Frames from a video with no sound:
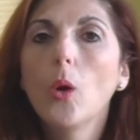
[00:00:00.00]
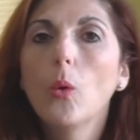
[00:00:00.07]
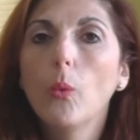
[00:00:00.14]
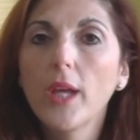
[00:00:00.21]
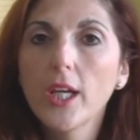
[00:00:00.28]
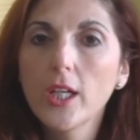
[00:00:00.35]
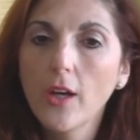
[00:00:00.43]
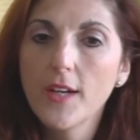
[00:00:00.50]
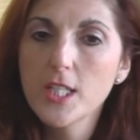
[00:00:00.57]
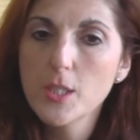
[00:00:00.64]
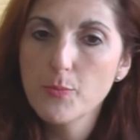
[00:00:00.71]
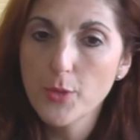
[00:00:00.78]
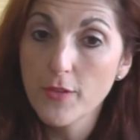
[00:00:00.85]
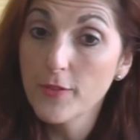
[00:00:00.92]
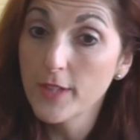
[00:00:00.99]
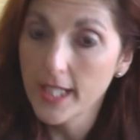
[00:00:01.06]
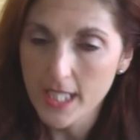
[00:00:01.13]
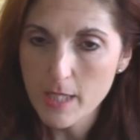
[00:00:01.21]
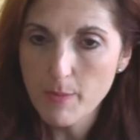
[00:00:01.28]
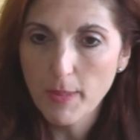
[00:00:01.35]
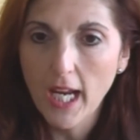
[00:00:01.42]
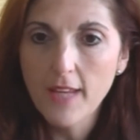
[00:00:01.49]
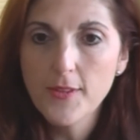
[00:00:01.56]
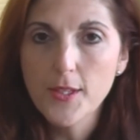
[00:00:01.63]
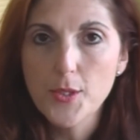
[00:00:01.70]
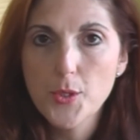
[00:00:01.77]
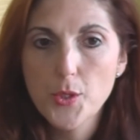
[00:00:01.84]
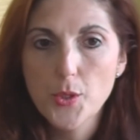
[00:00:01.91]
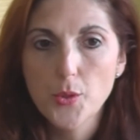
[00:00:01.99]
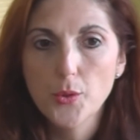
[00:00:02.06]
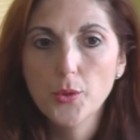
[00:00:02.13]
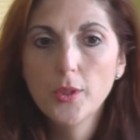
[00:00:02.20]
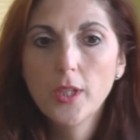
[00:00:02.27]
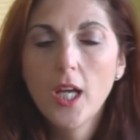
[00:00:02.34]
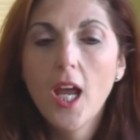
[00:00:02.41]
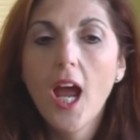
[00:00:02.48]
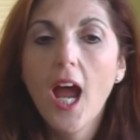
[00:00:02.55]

We are going to briefly explain this tool,